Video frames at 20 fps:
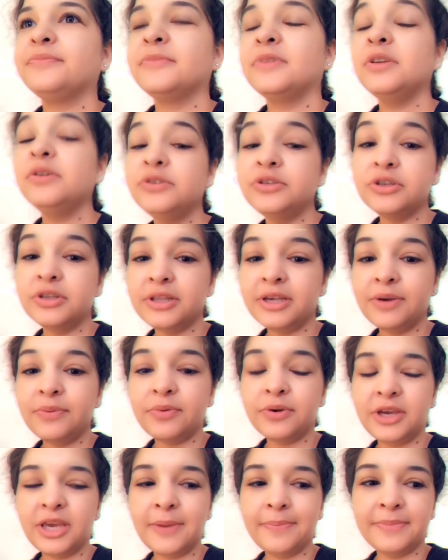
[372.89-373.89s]
Usually
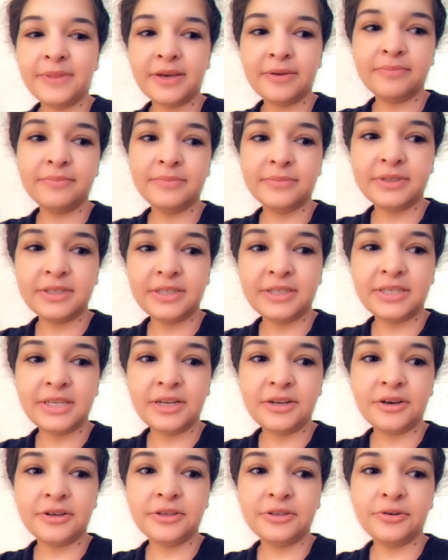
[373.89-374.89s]
we'll keep them
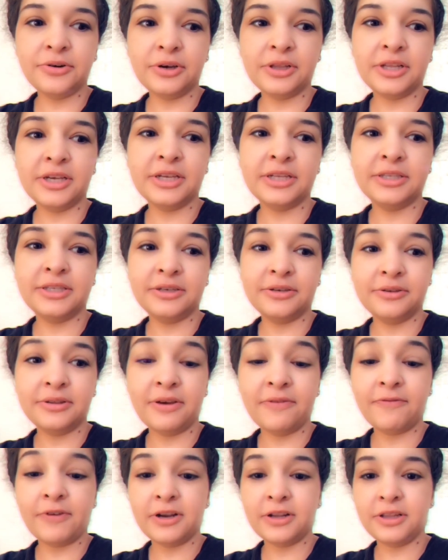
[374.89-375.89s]
sitting on the toilet until
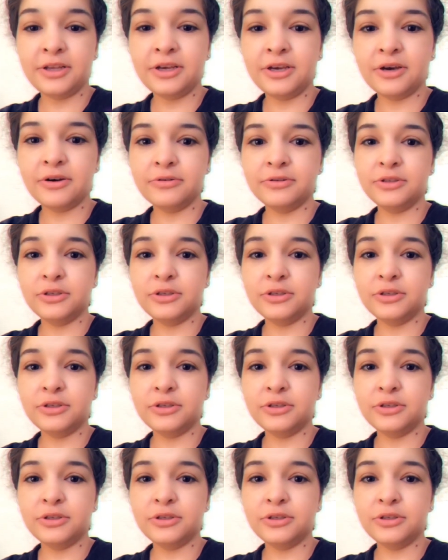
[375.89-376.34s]
they finally go,